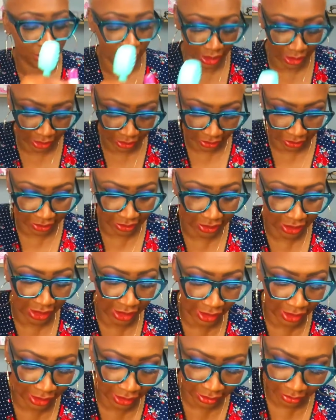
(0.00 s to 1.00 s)
And the
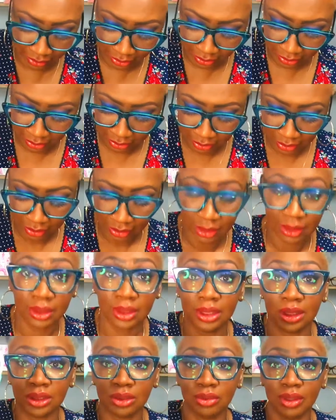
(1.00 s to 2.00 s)
stand
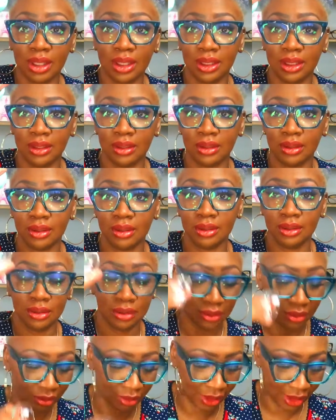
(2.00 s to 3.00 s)
is right here.
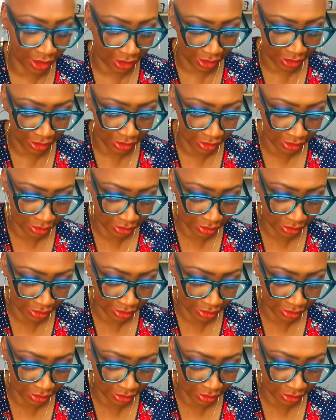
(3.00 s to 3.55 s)
Okay?